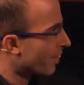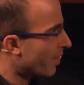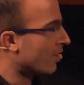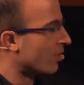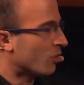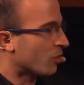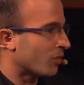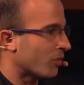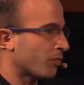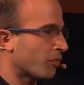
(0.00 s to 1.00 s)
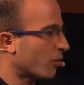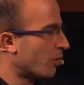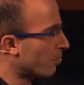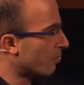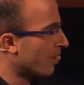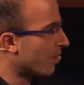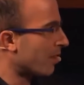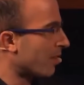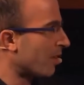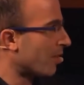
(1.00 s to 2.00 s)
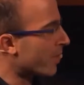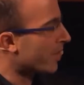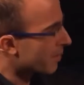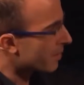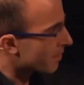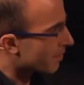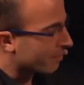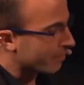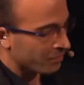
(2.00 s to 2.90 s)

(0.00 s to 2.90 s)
and not from the Middle East.